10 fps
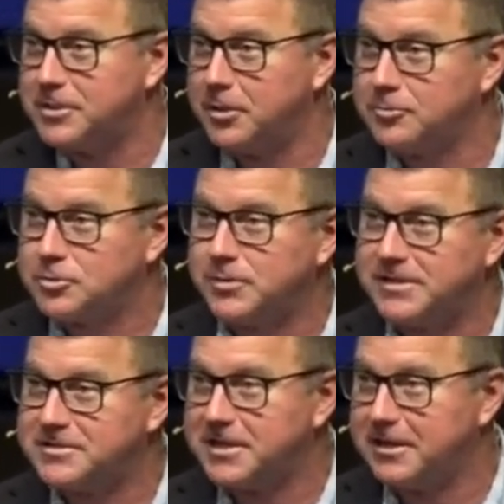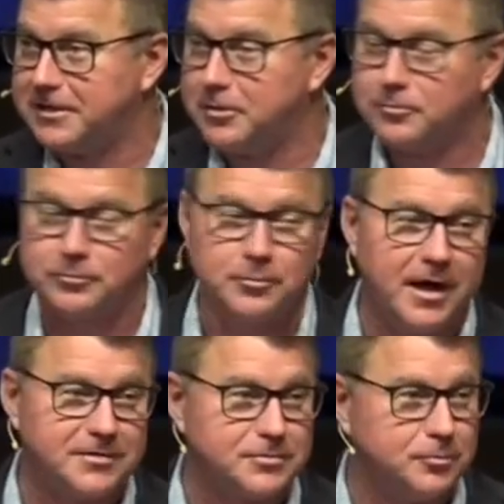you know, trends kind of go through
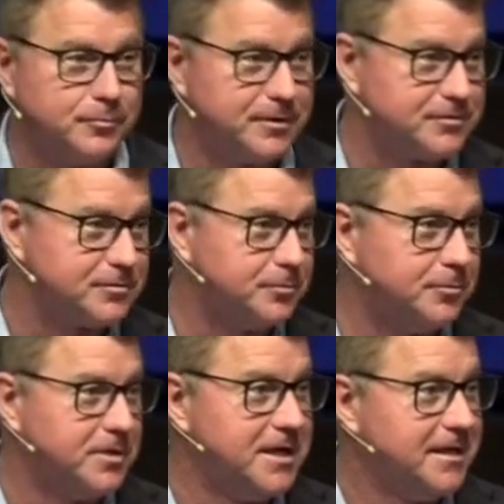high school, middle school,